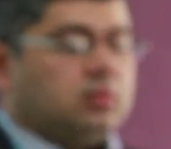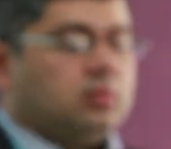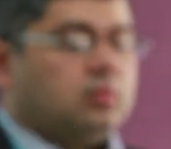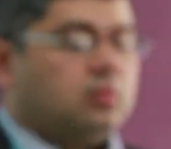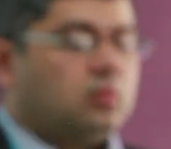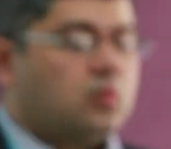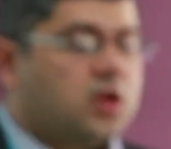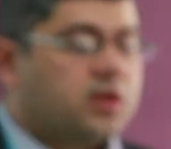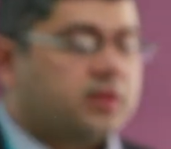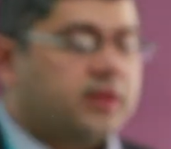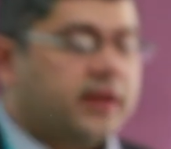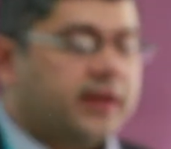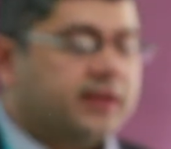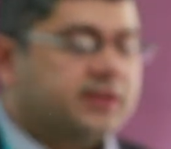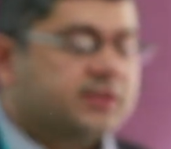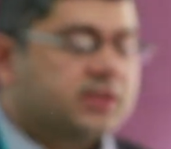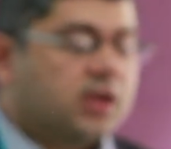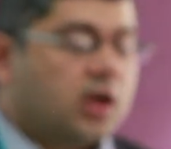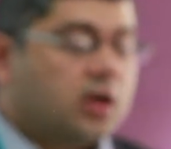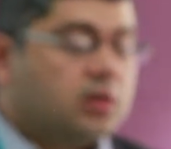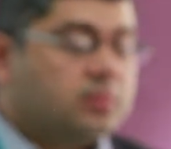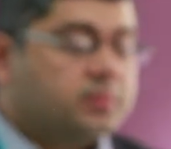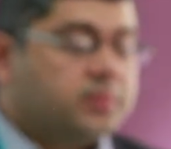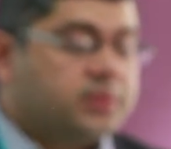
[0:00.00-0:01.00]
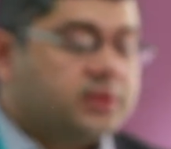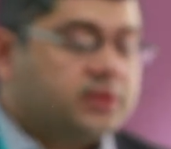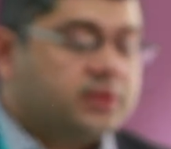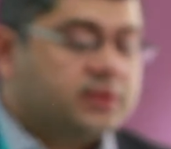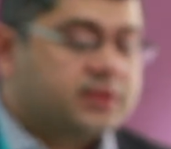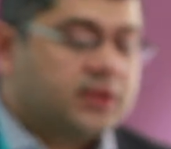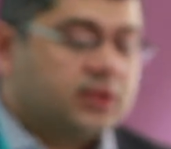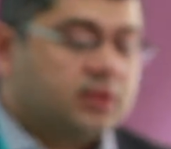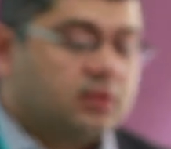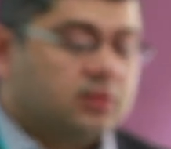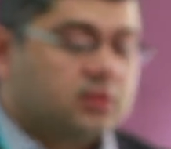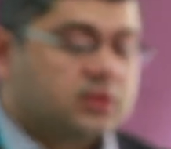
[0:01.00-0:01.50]
one of the
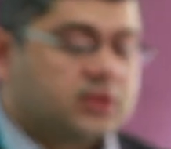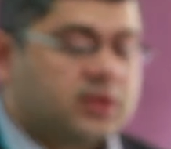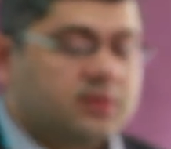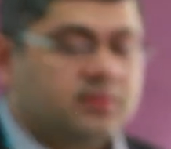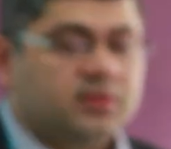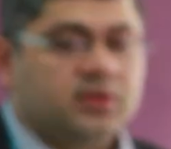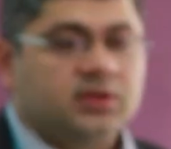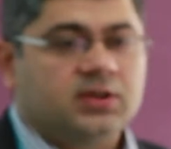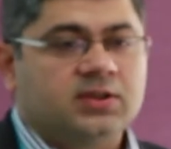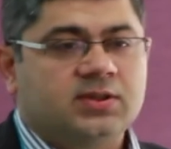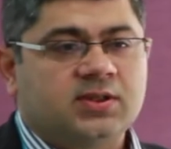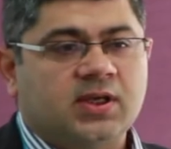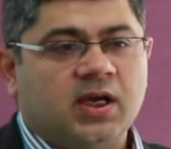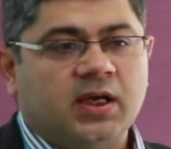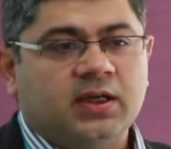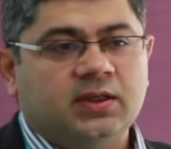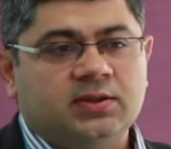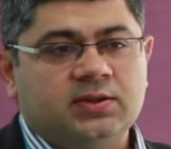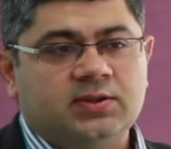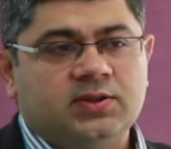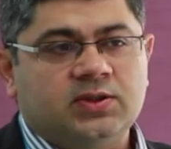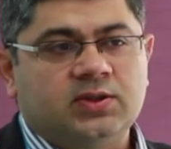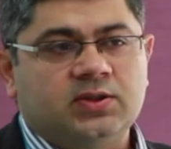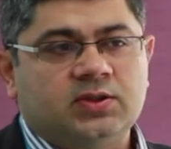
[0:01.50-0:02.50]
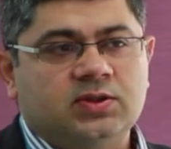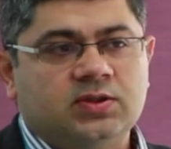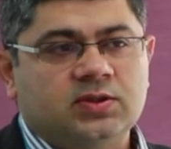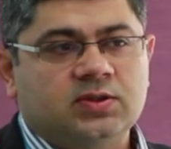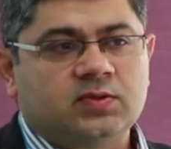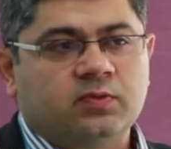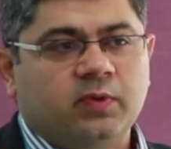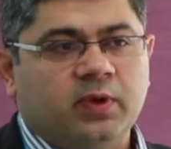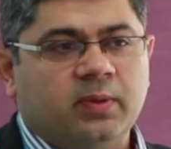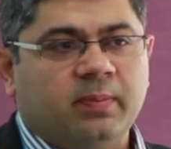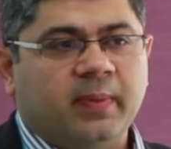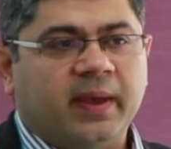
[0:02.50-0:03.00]
examples and some of the design
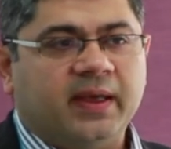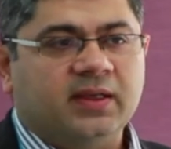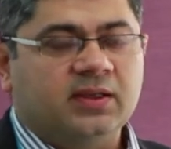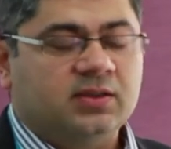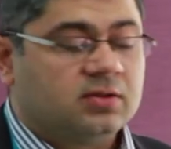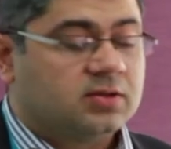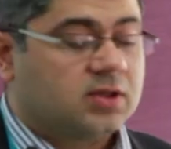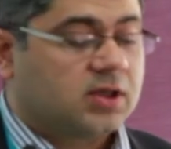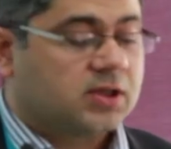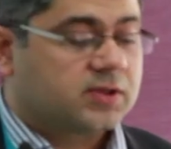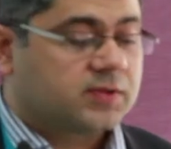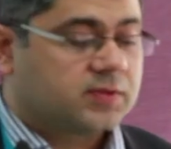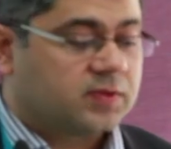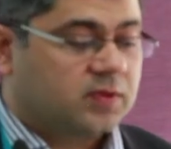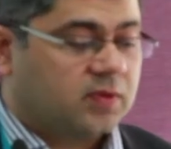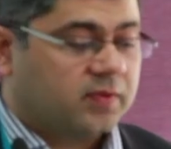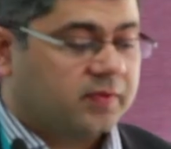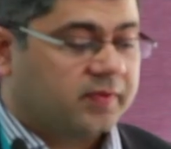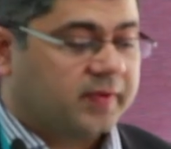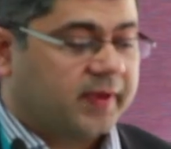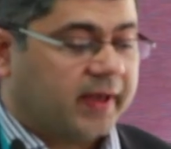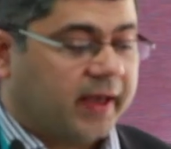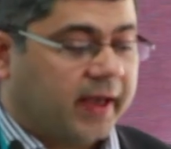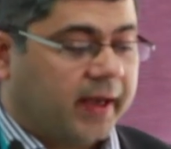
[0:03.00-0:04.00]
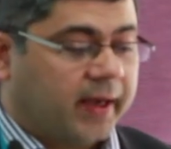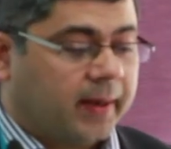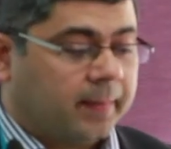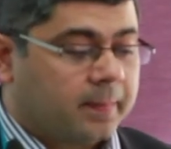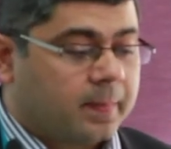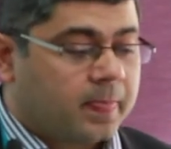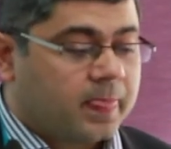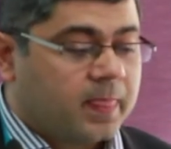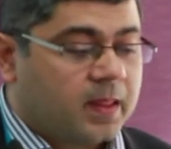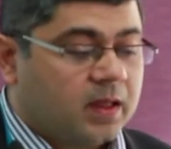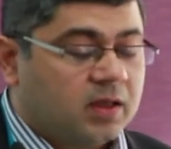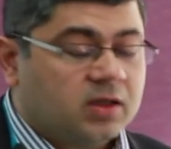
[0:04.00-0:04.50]
decisions we made in transfer of care.
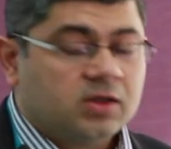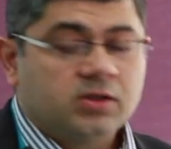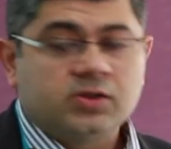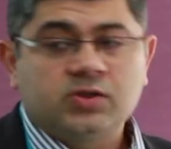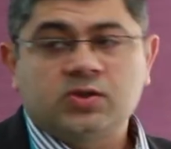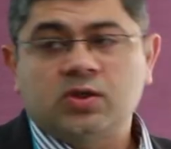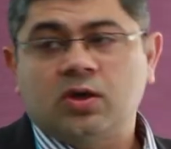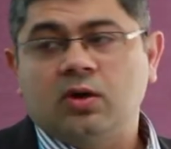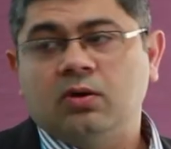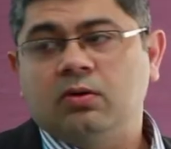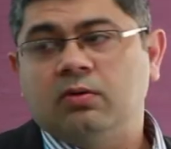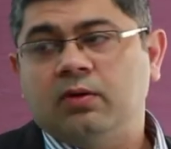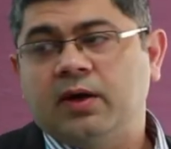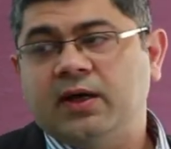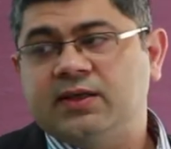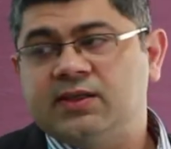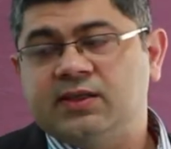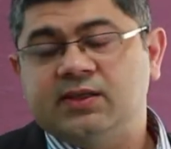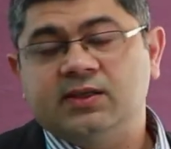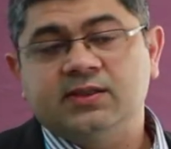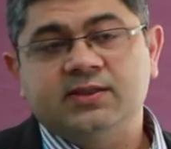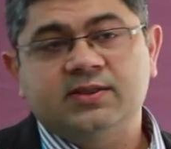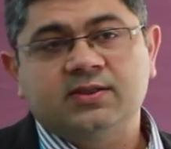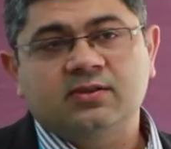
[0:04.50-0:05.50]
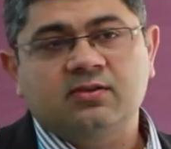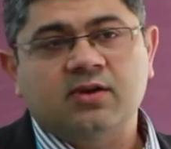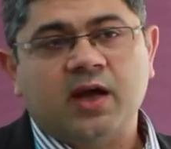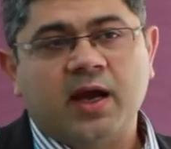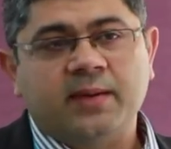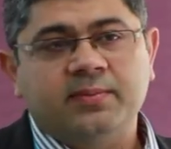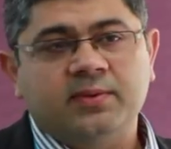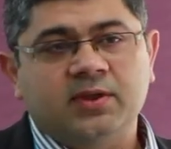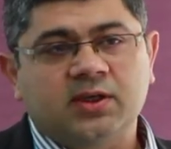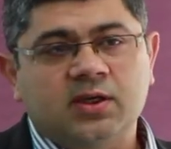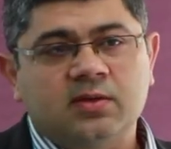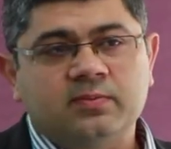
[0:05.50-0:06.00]
So as I
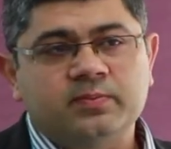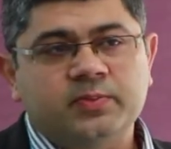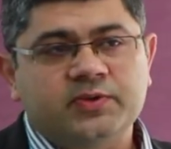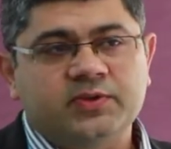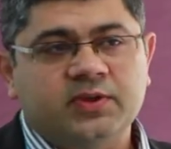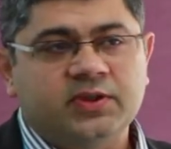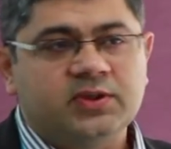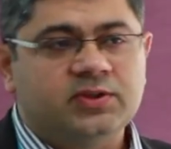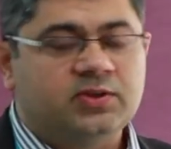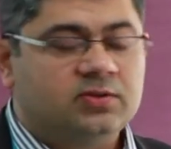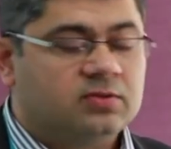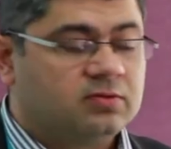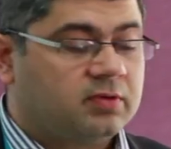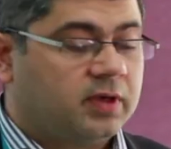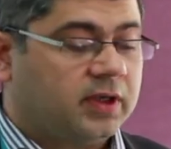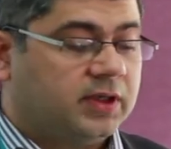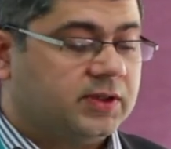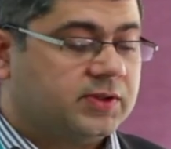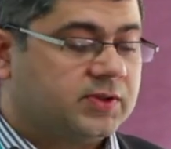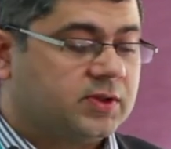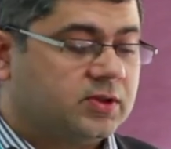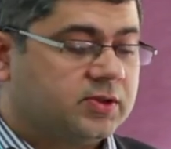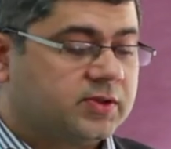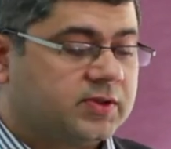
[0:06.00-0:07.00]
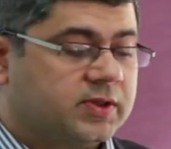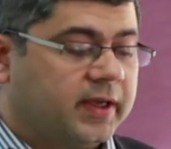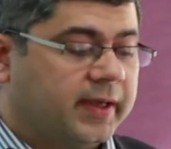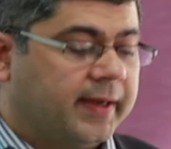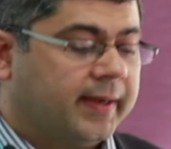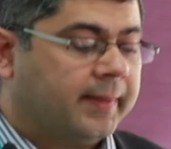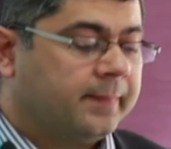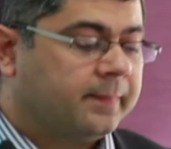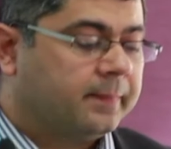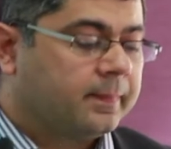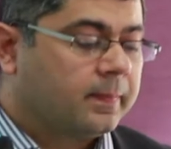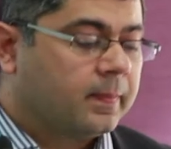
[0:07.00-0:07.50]
described the composition resource here,